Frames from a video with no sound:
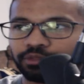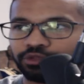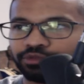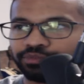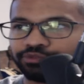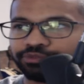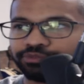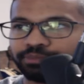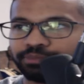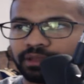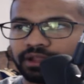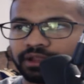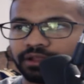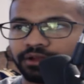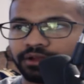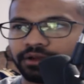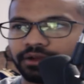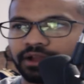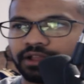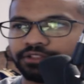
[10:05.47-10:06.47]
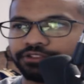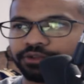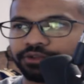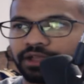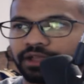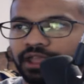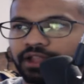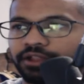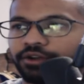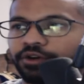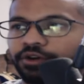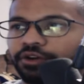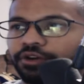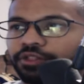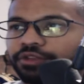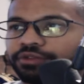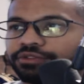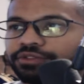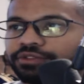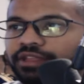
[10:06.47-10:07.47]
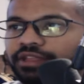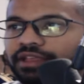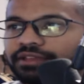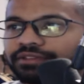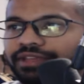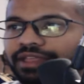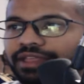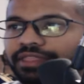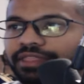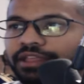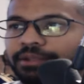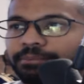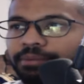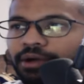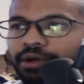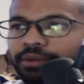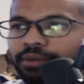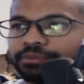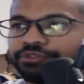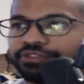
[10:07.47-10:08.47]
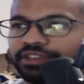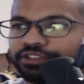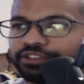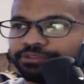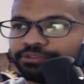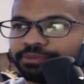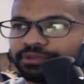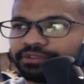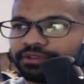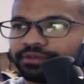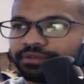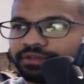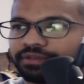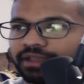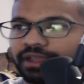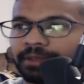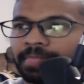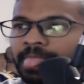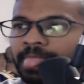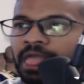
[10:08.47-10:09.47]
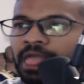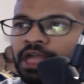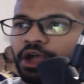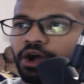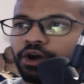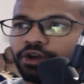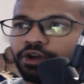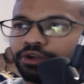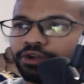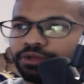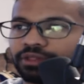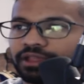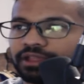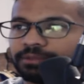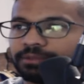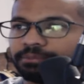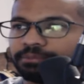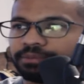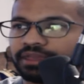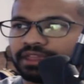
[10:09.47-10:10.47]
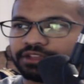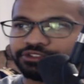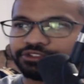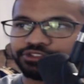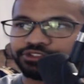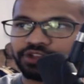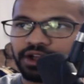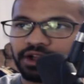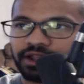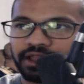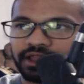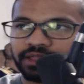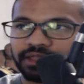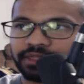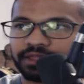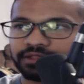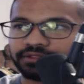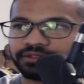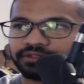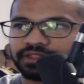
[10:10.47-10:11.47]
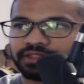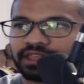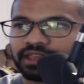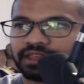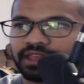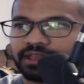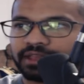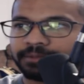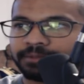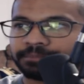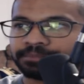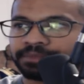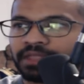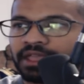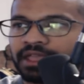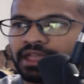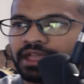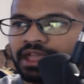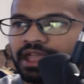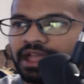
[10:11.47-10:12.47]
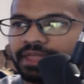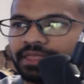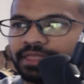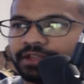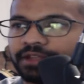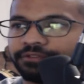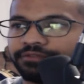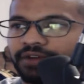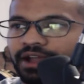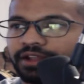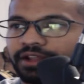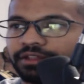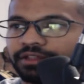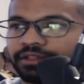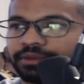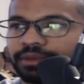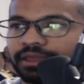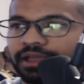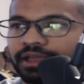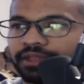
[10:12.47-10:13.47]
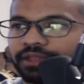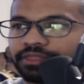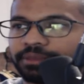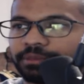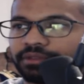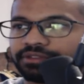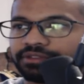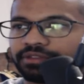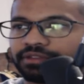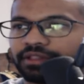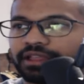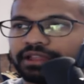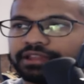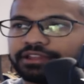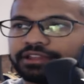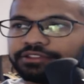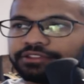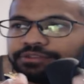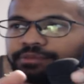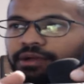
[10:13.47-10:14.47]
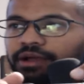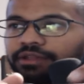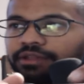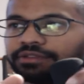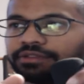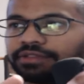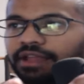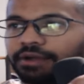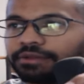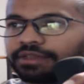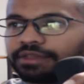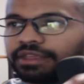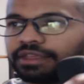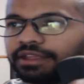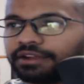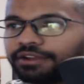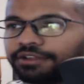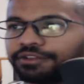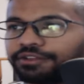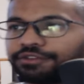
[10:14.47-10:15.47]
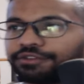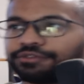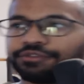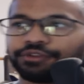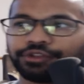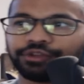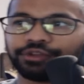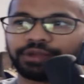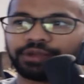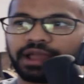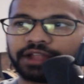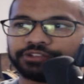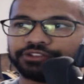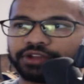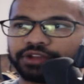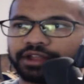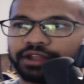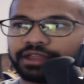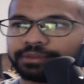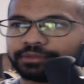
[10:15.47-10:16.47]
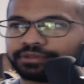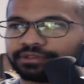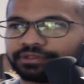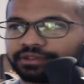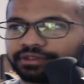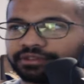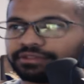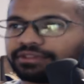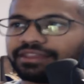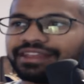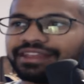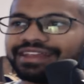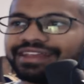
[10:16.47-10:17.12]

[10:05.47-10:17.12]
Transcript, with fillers: loop spin. All right. So again, all those things. And then PUBG specific, auto lean, peek shot, and then snaking. And then finally, we got the miscellaneous mods down here for your headshot aim assist,